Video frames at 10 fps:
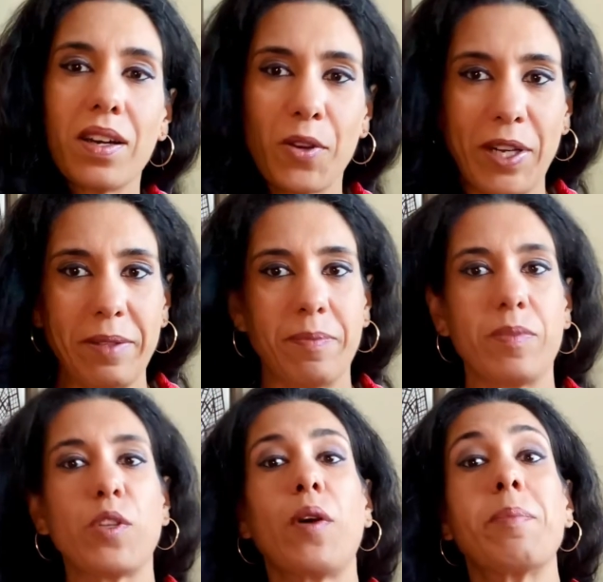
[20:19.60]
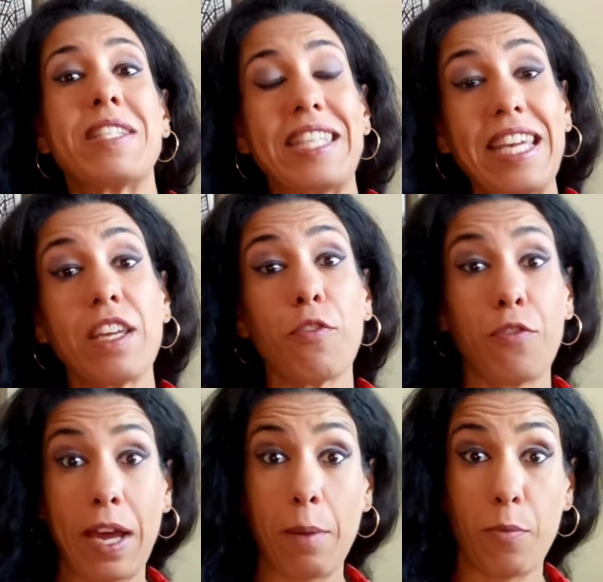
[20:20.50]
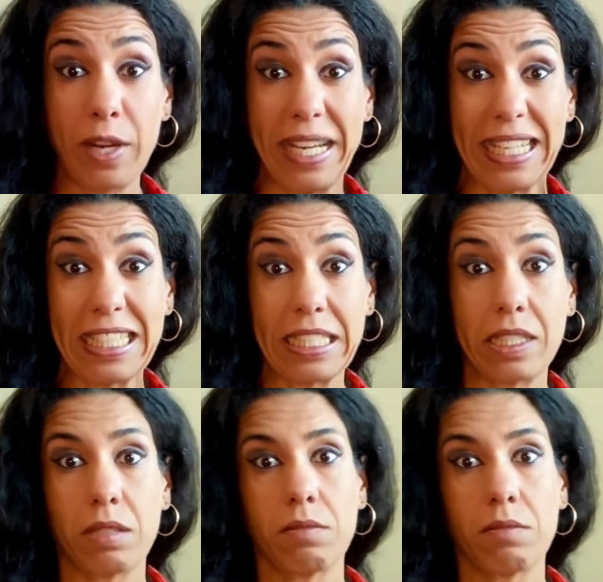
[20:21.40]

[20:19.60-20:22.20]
All right, so I'm saying fabrics.